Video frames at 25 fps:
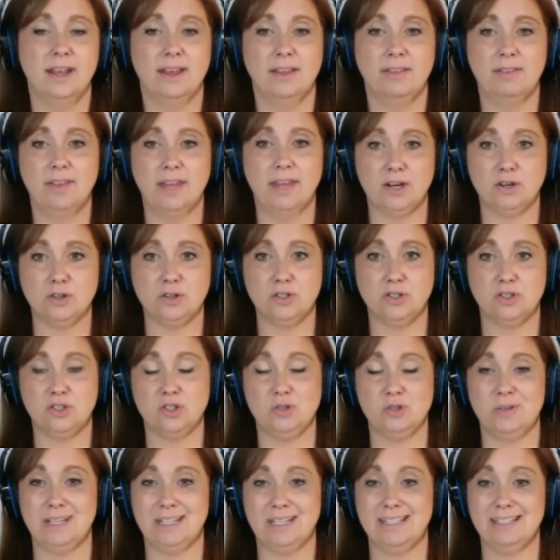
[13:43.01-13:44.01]
their
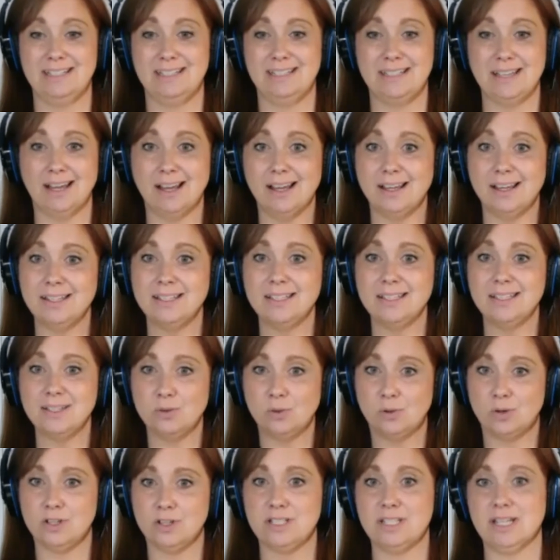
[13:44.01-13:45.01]
student does
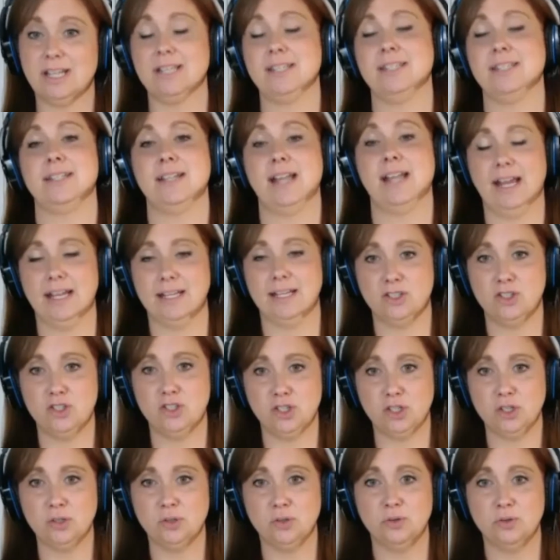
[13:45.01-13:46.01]
or does not
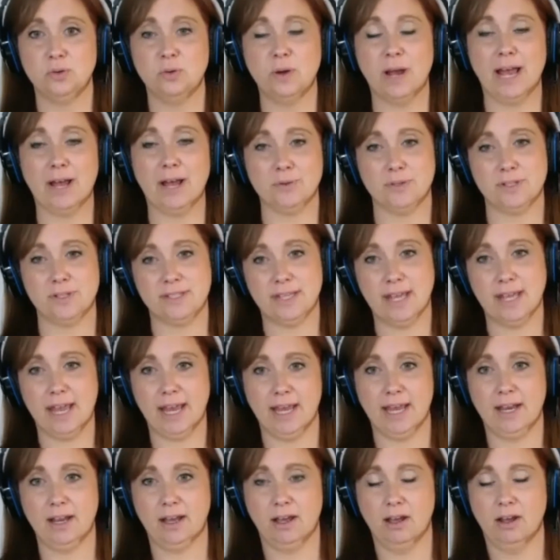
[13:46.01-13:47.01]
do
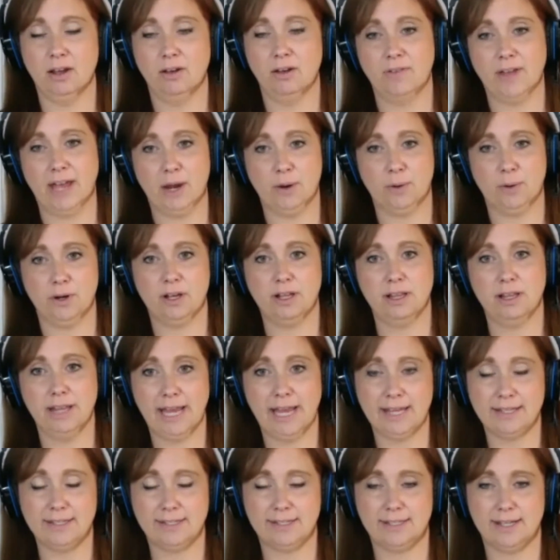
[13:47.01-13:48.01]
outside of our
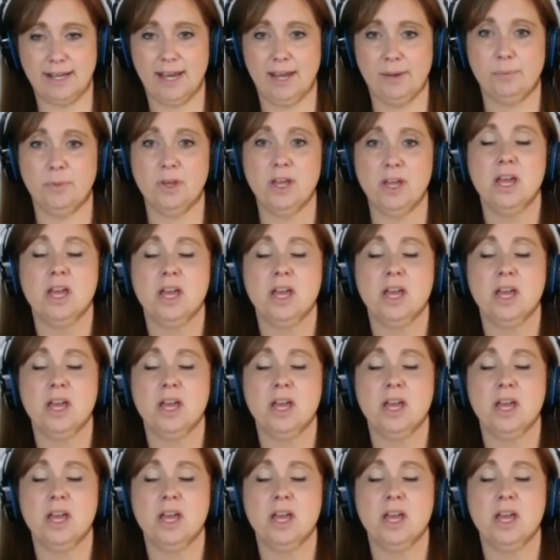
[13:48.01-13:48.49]
class time.